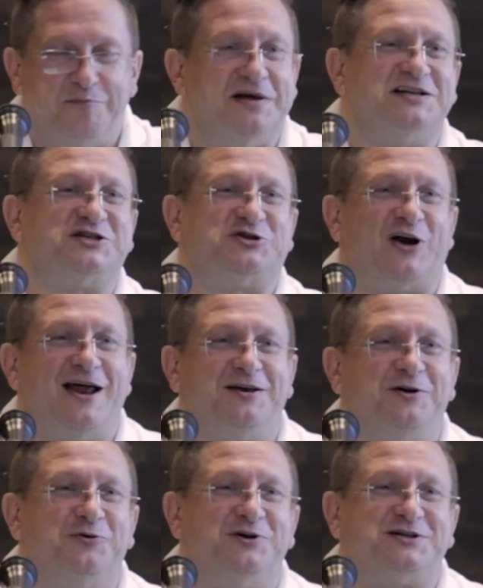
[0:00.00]
Bill
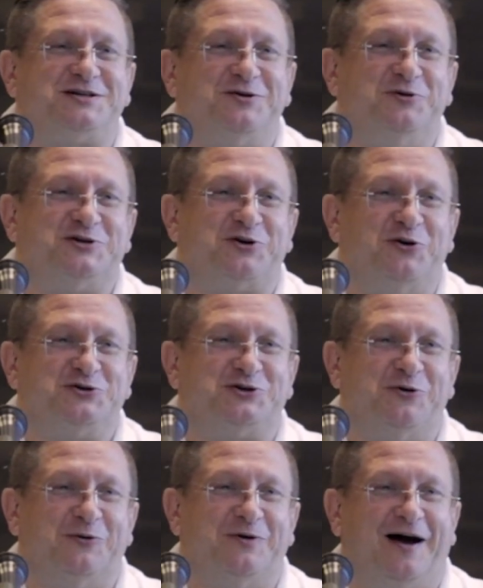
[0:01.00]
Strand, who is
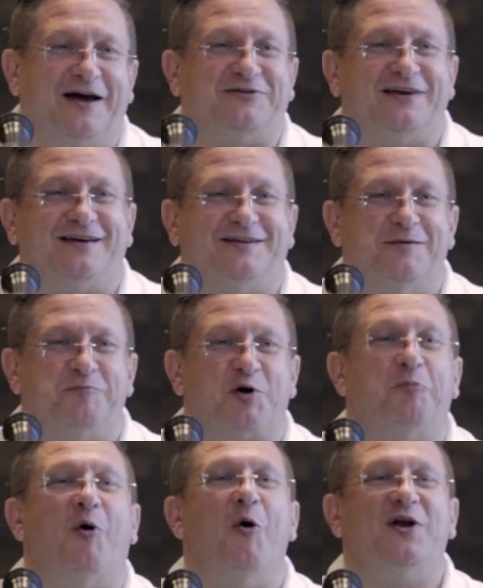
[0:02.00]
also, I think, the
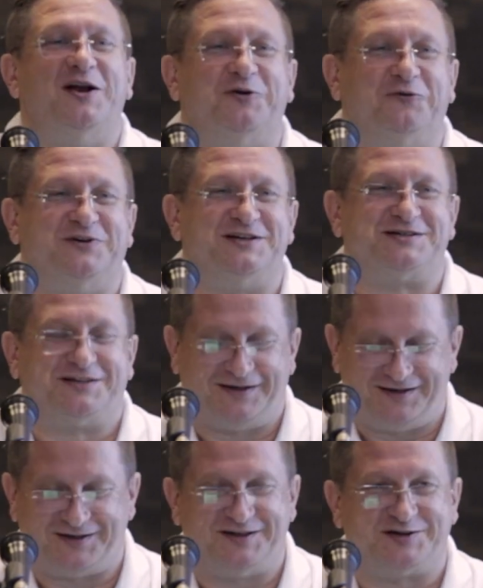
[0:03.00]
proponent of this
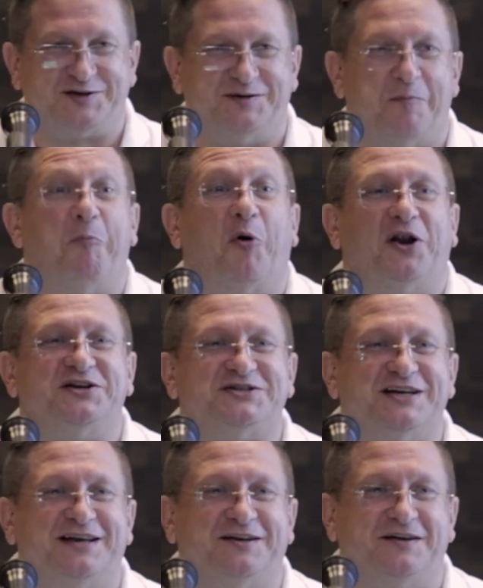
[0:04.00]

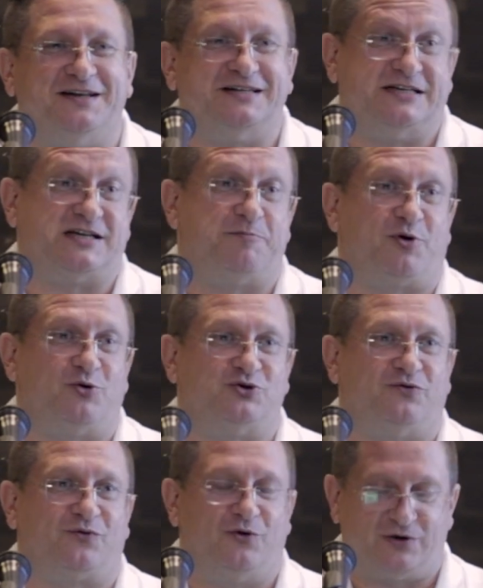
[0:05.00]
policy and this
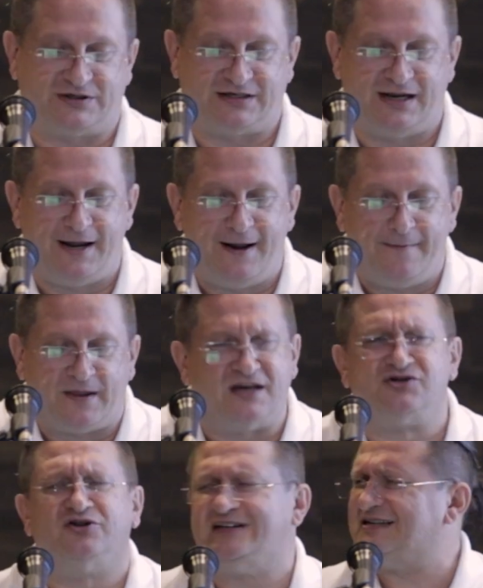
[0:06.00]
approach, of course.
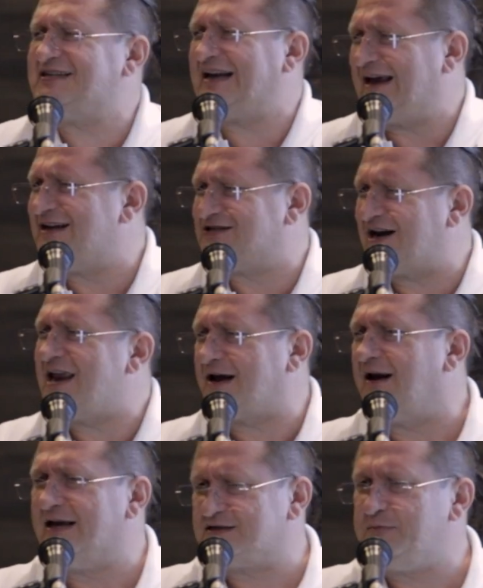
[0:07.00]
He's not as
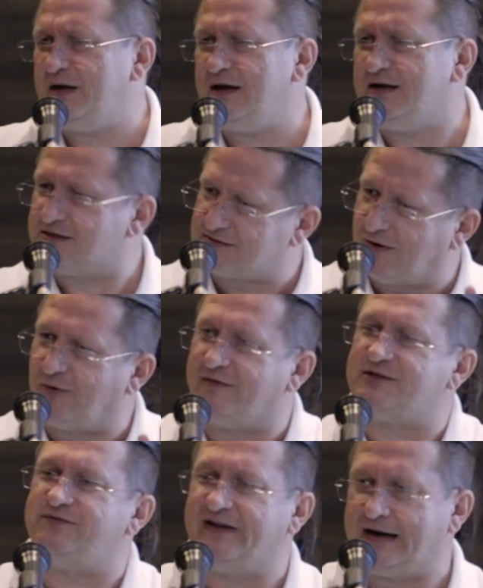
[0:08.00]
radical as me. He's
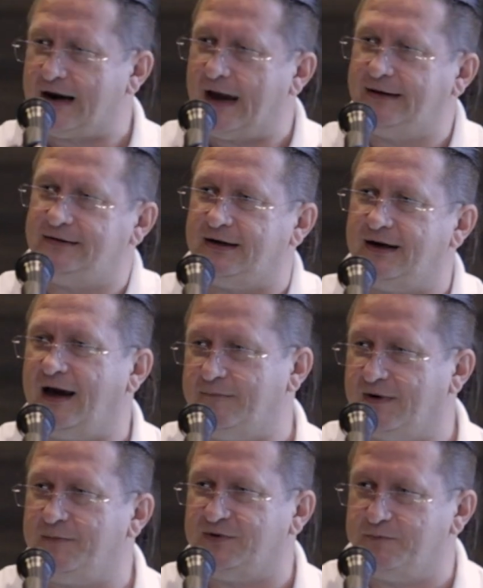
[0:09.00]
always very kind. Yeah,
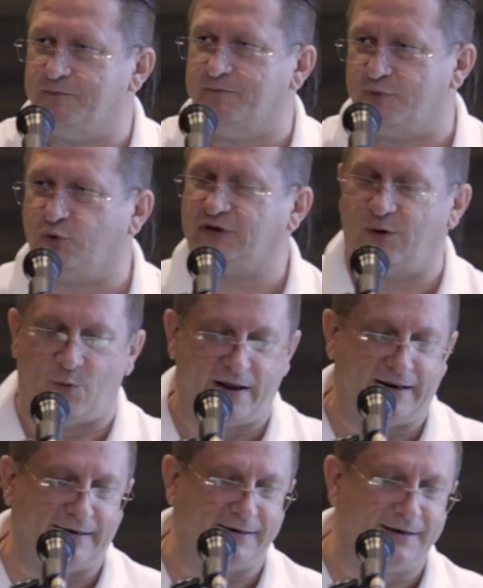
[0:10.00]
I'm the brutal
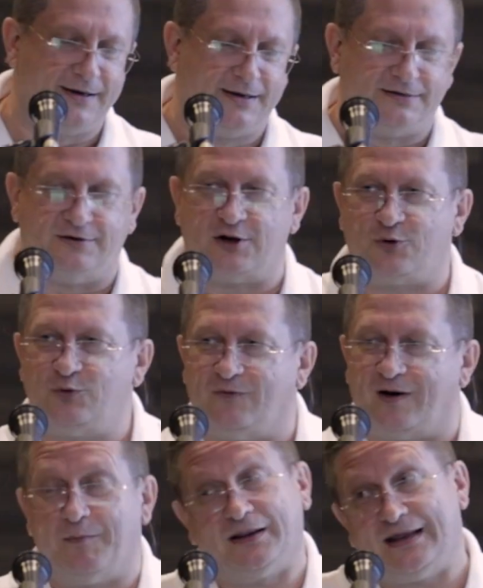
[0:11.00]
one and the rude
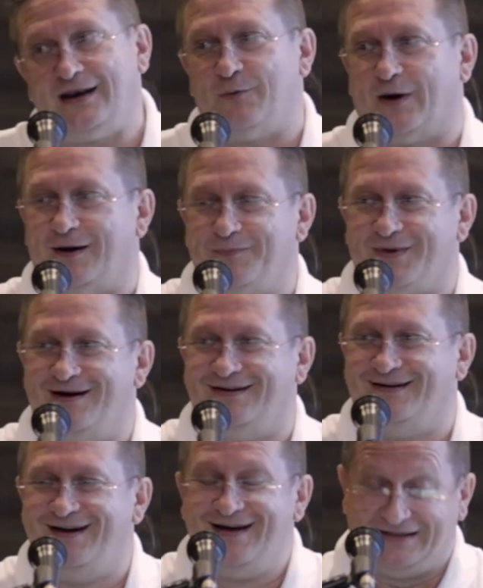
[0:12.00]
one. But anyway,
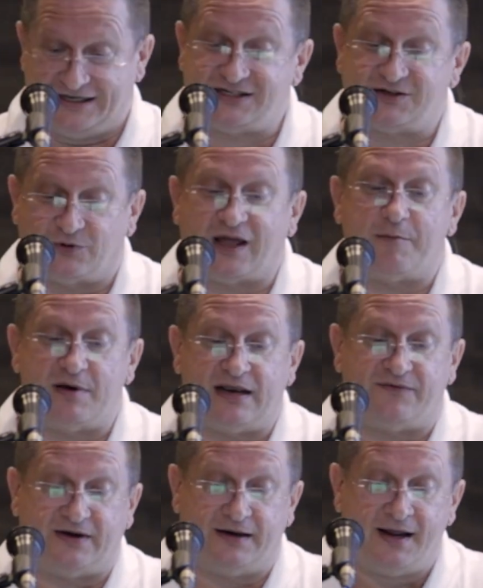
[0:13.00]
this is what I
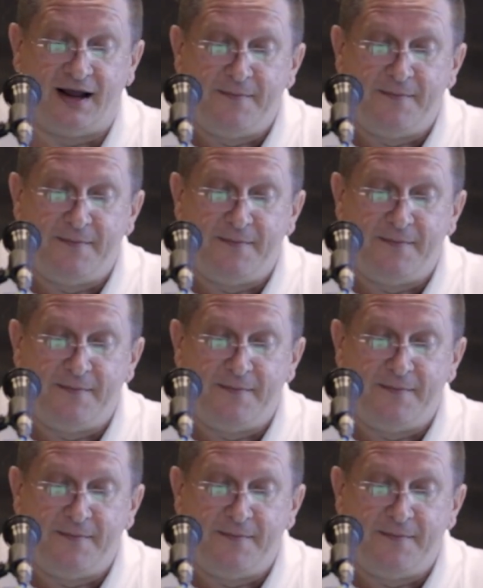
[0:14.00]
believe in.